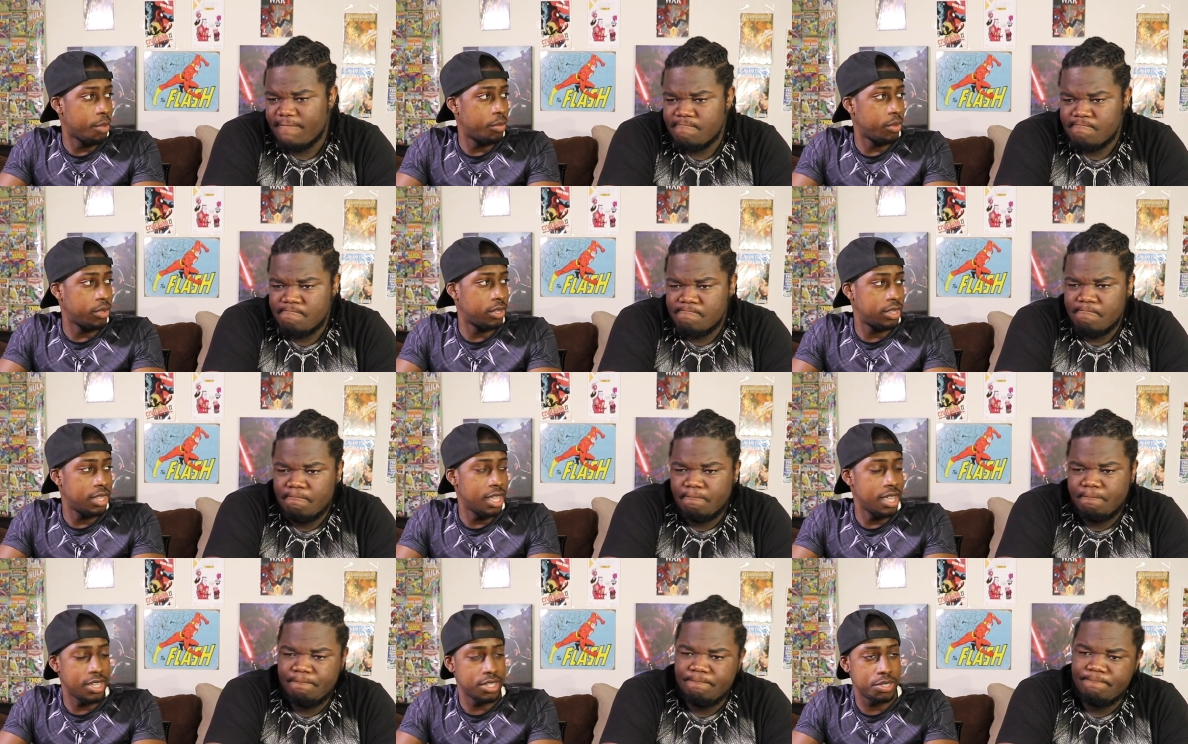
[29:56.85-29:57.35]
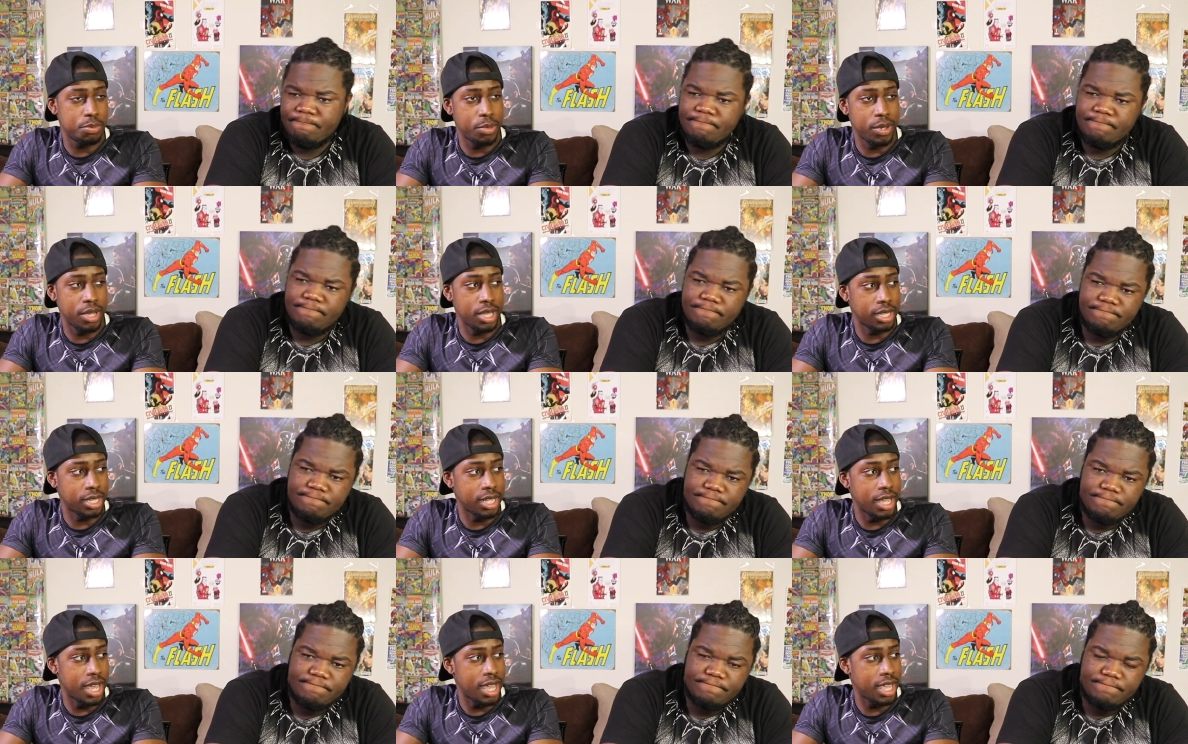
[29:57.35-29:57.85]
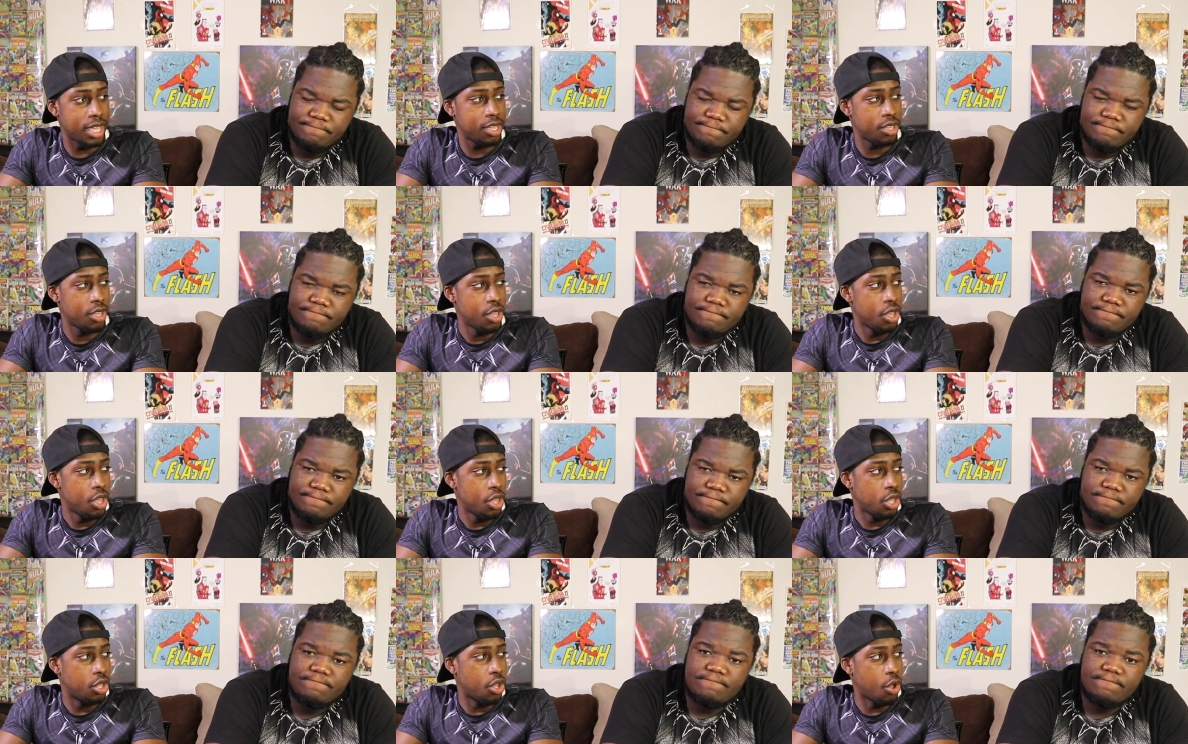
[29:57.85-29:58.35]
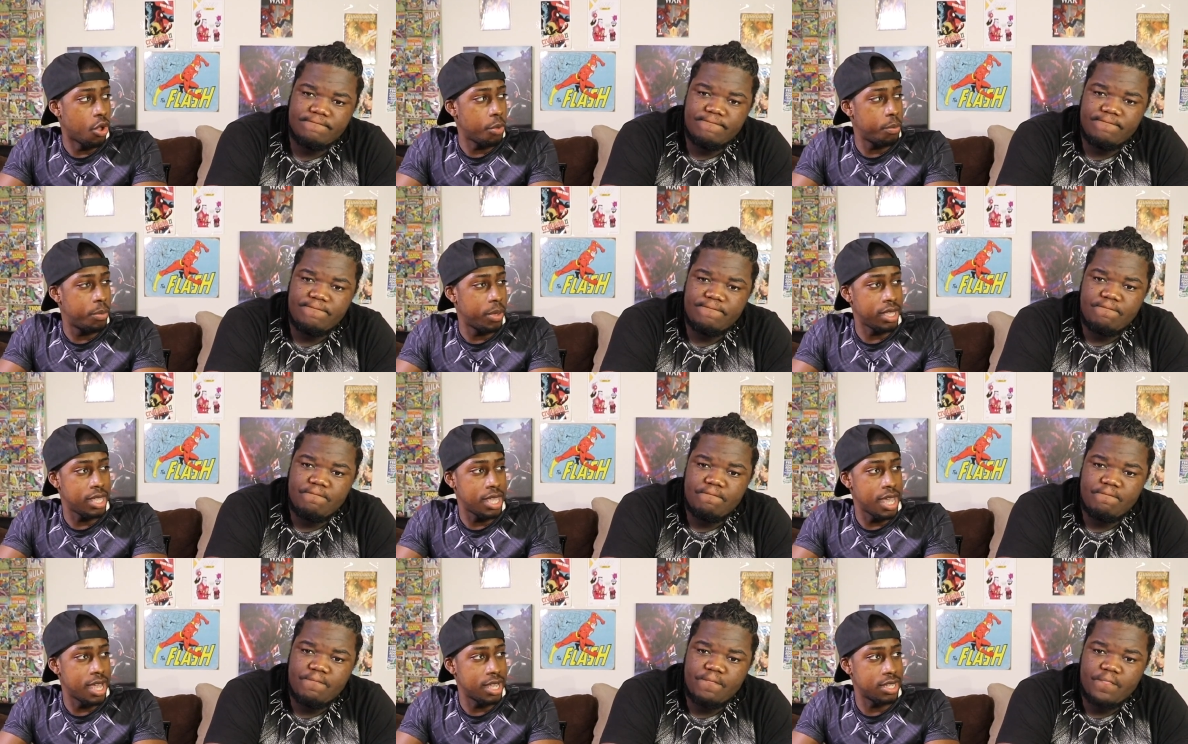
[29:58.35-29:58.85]
Speaker 1: a couple things, but like go
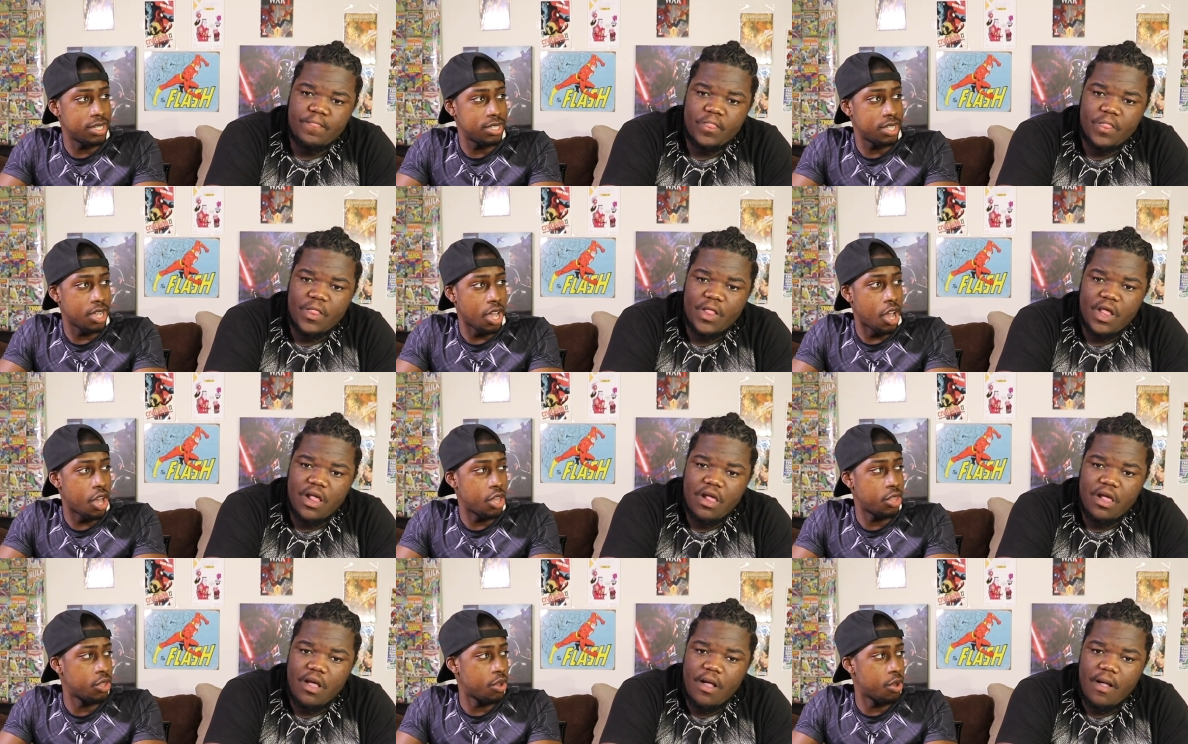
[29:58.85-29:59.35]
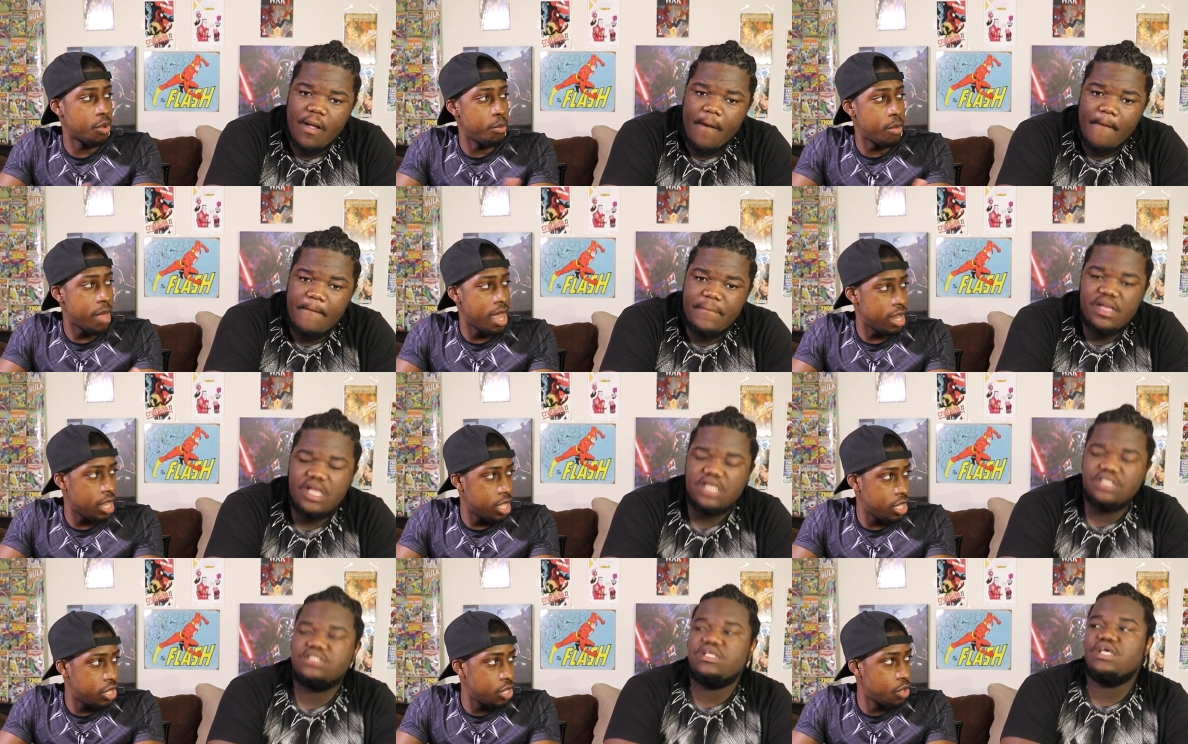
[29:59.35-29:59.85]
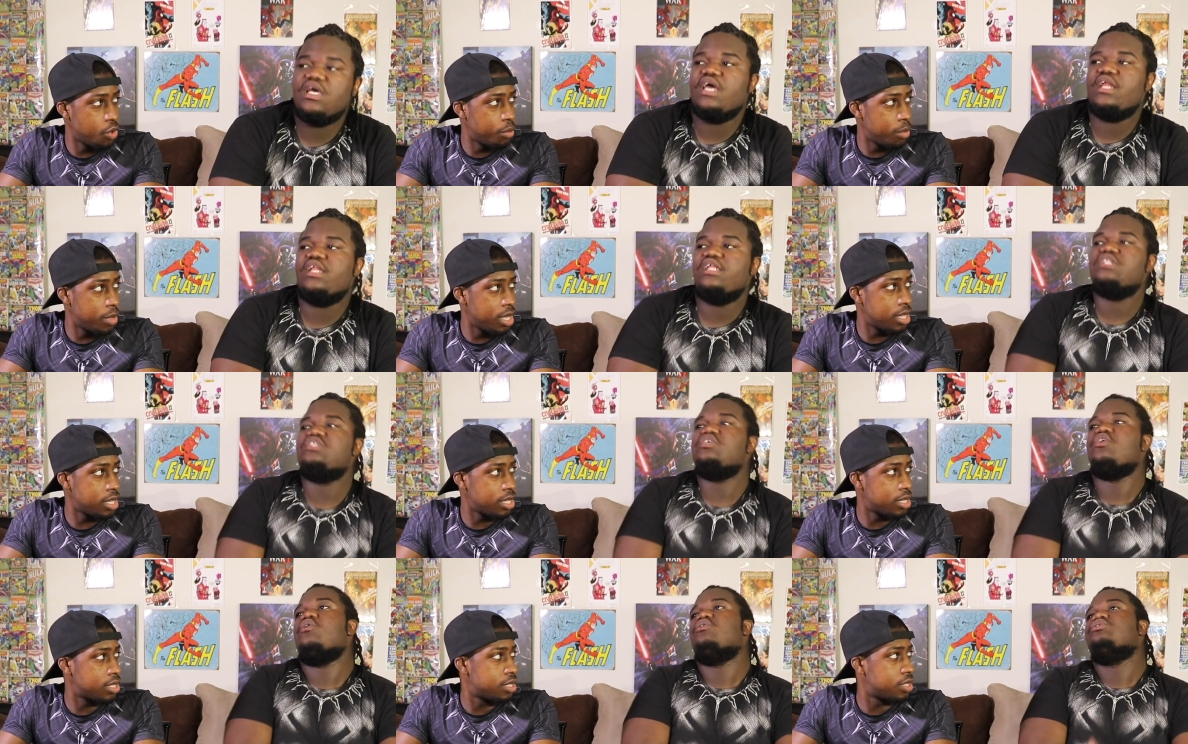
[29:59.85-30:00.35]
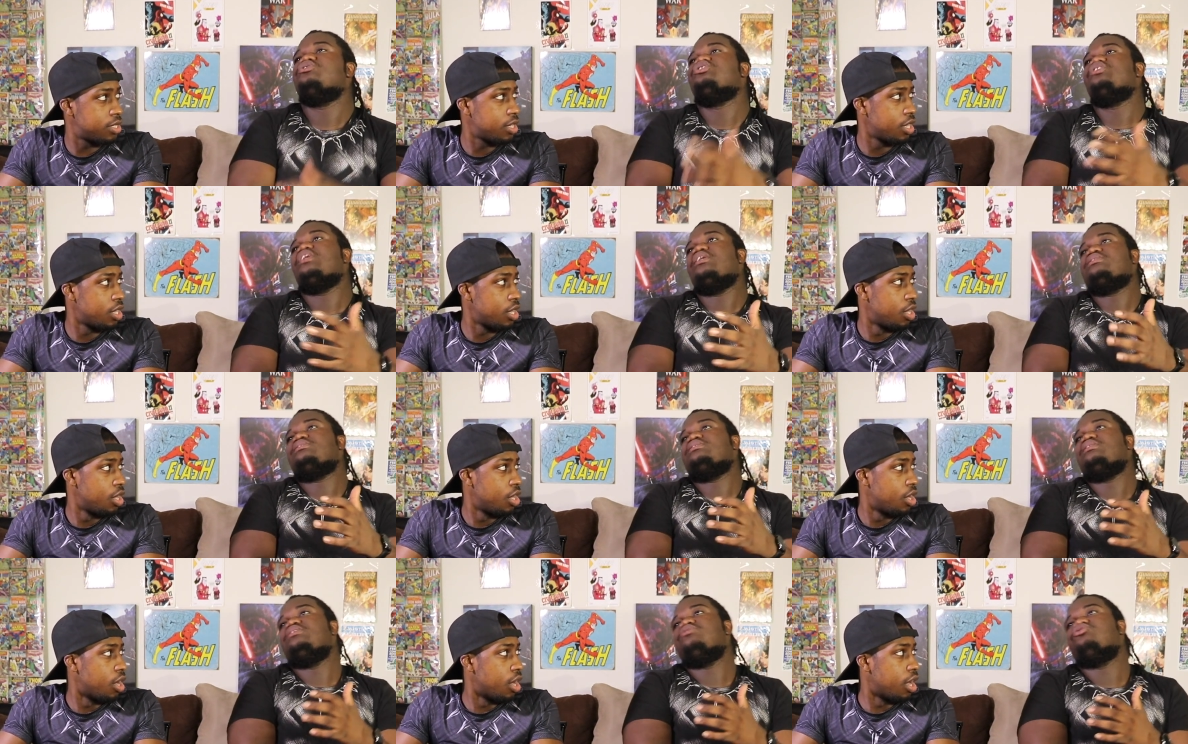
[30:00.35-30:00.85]
up against other medics. Because look at it though,
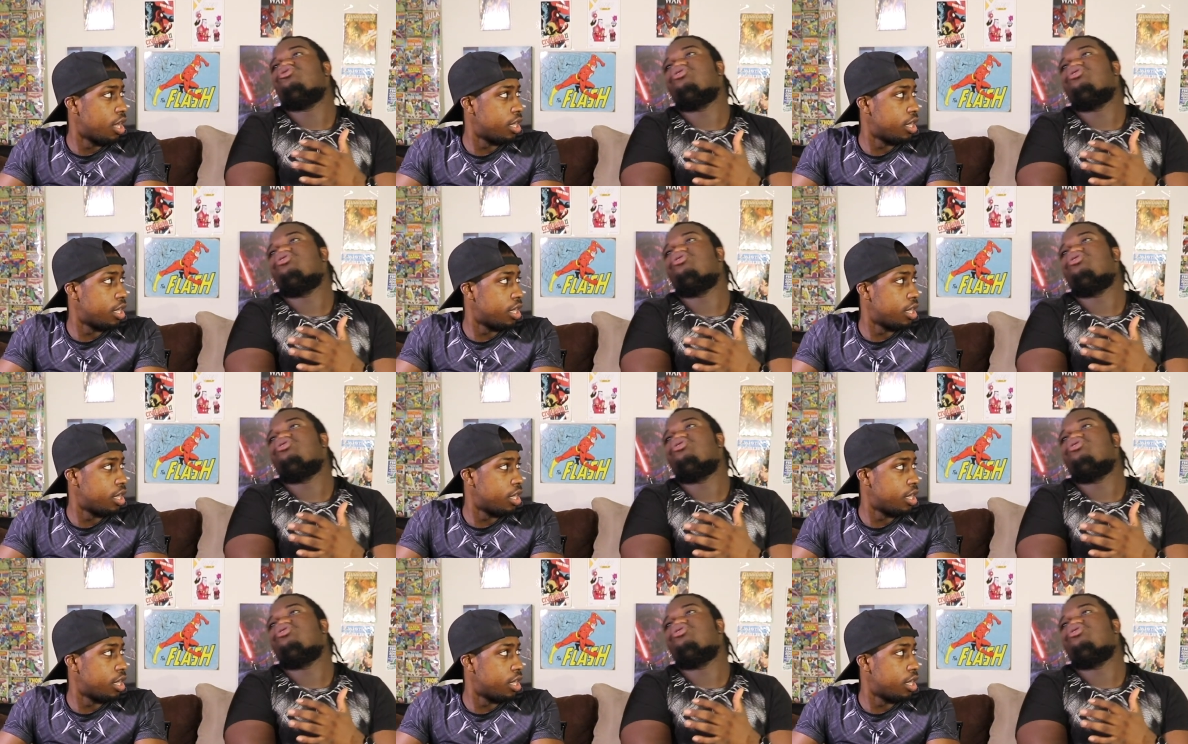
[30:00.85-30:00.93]
Jesse.